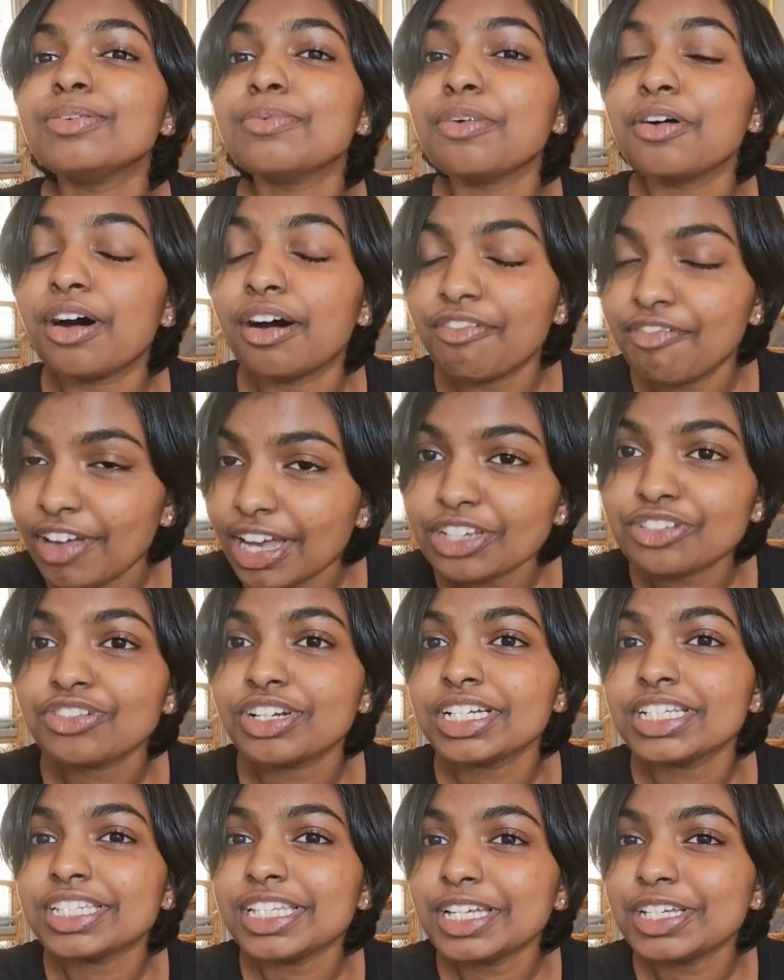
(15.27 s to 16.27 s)

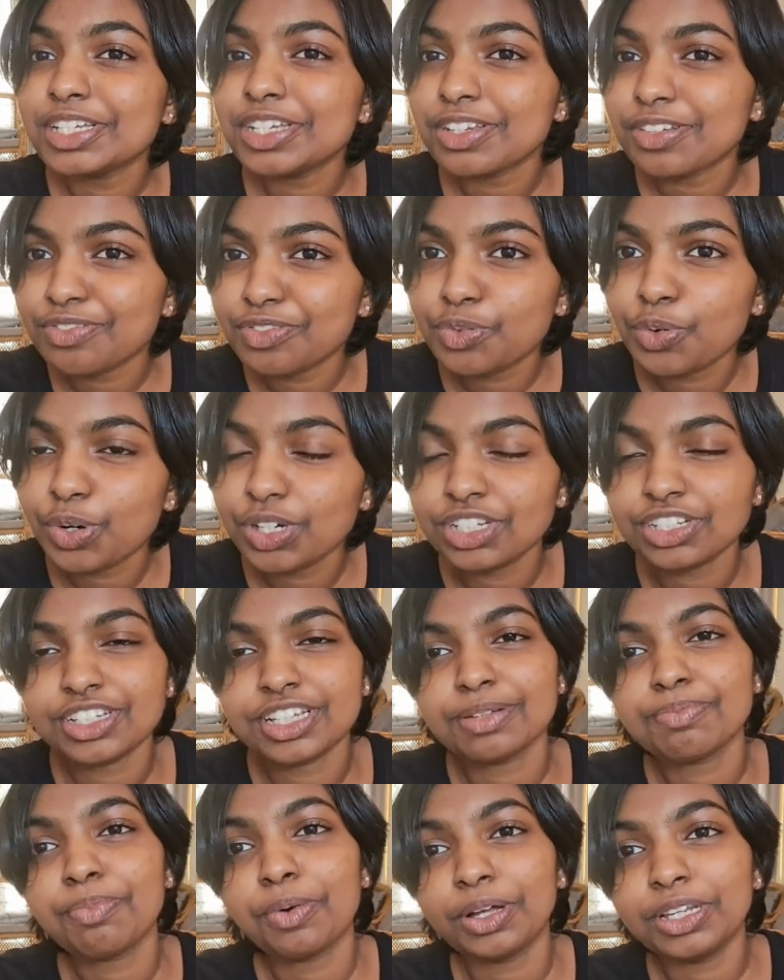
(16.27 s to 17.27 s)
factorization of
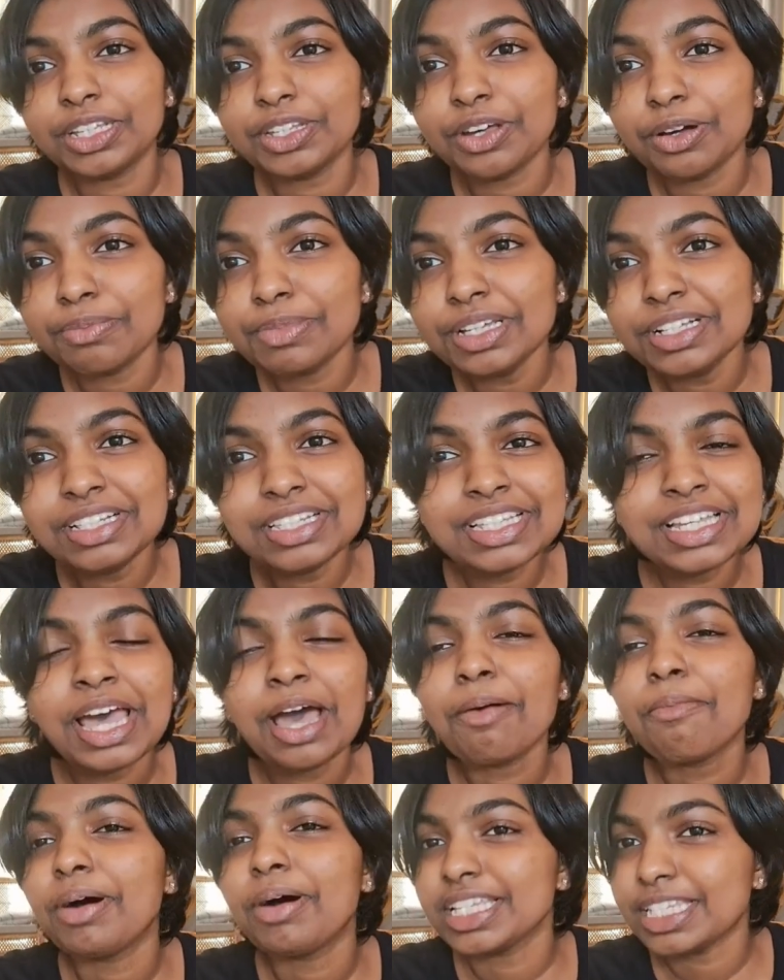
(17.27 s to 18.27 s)
quadratic polynomials
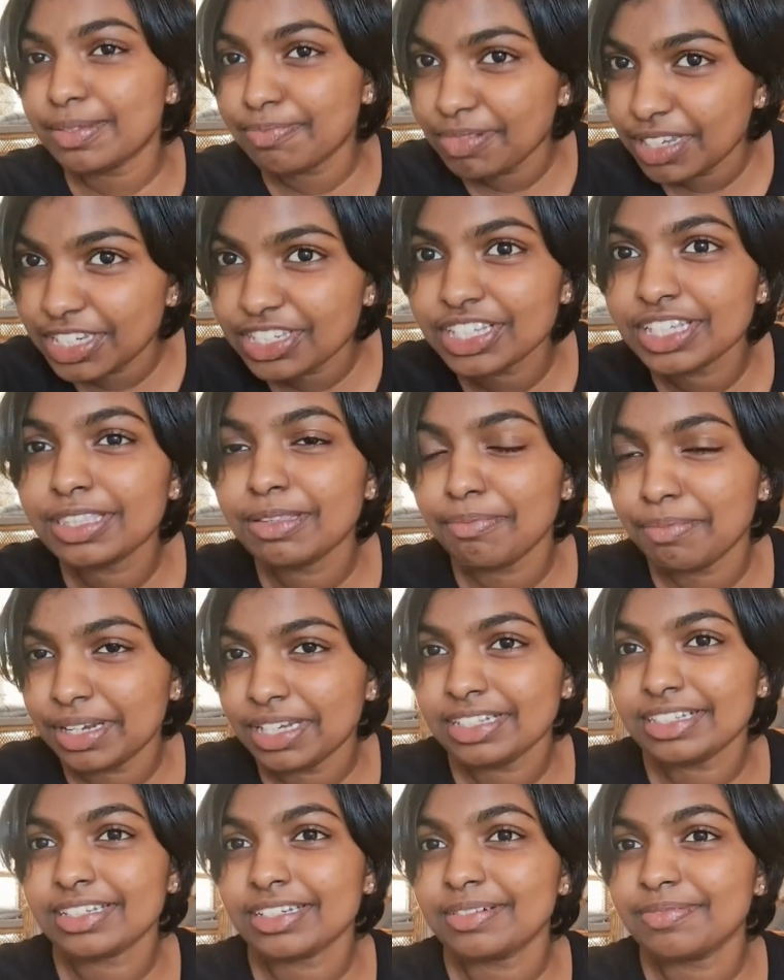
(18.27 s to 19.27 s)
by splitting the
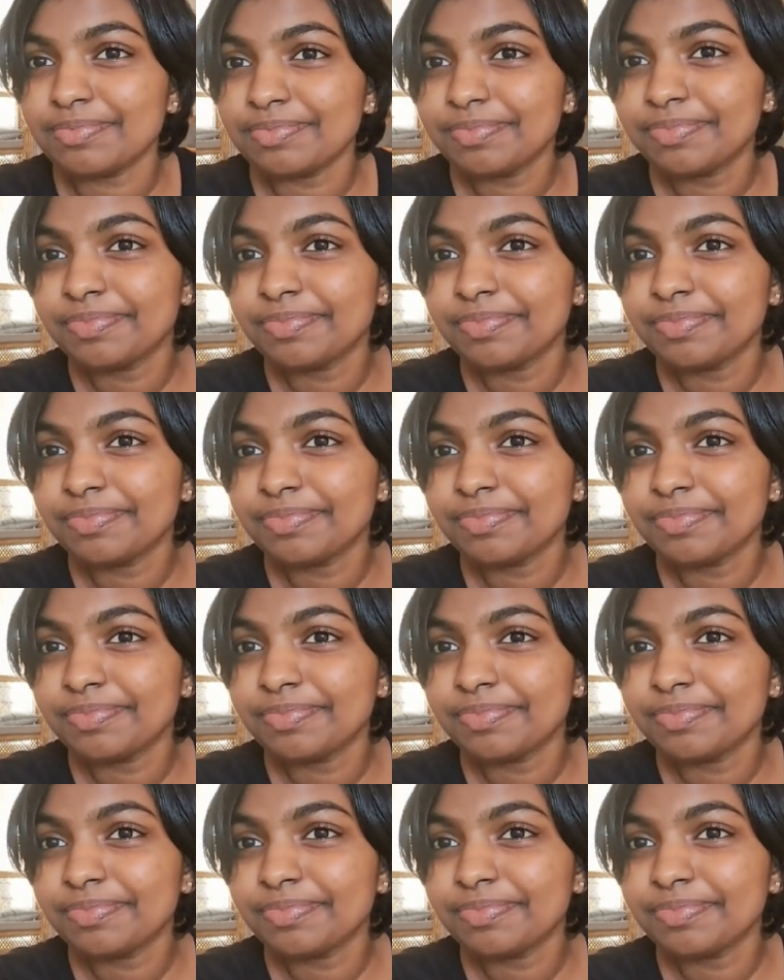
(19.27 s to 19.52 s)
middle term.